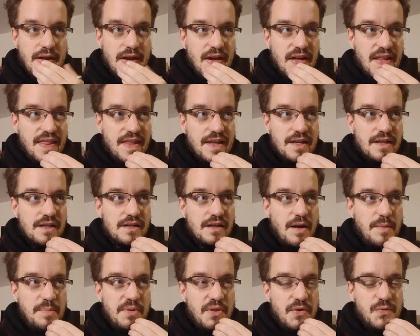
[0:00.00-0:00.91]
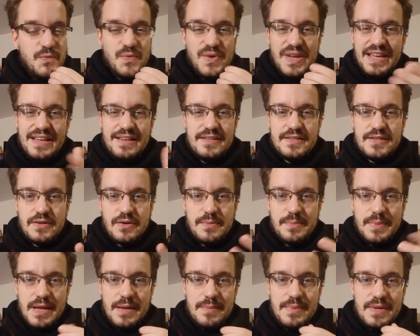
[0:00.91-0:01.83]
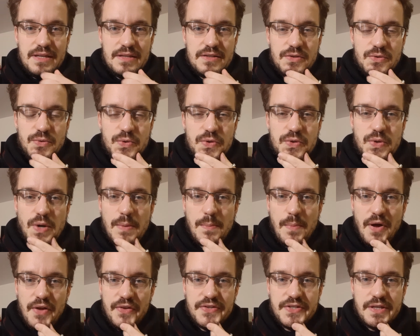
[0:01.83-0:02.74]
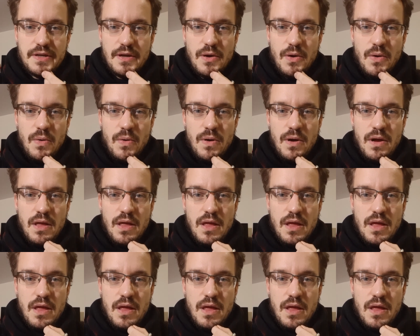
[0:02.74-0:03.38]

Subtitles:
I think a couple of weeks or maybe 2-3 months ago.